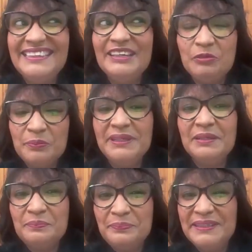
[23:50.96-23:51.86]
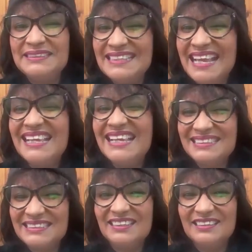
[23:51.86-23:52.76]
they would be a bit
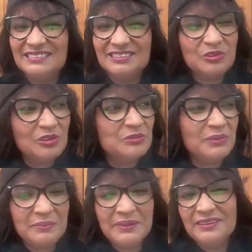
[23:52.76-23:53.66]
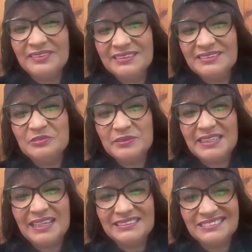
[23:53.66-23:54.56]
hesitant. Oh God, what am I going to do
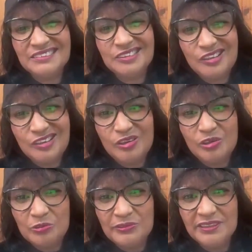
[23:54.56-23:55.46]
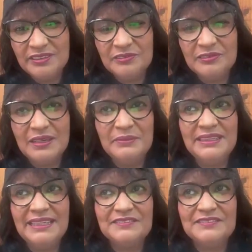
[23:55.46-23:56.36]
with that? No, you know, I
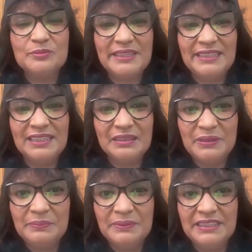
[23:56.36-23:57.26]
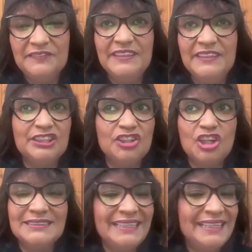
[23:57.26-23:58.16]
mean, there are so many young people in the field. You're
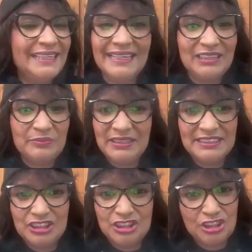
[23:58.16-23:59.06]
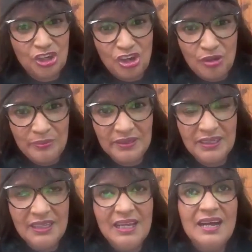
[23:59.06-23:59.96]
not taking anybody's job.